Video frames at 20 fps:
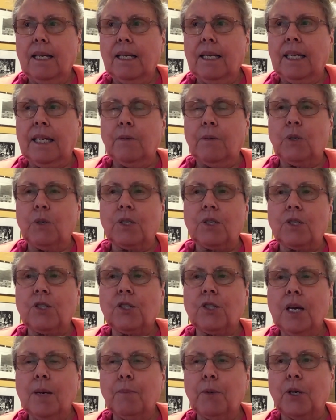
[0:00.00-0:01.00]
it was
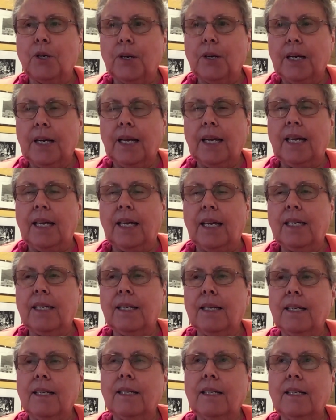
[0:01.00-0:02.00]
summer, and